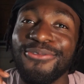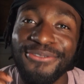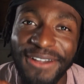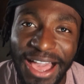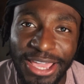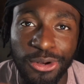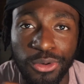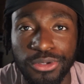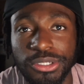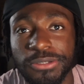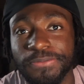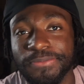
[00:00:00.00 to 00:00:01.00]

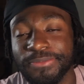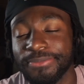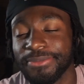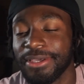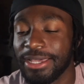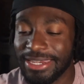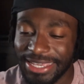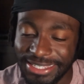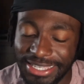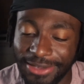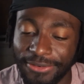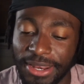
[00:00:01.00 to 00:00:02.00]
Finals. Let's
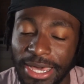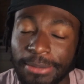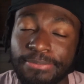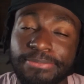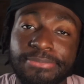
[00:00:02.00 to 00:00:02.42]
give it up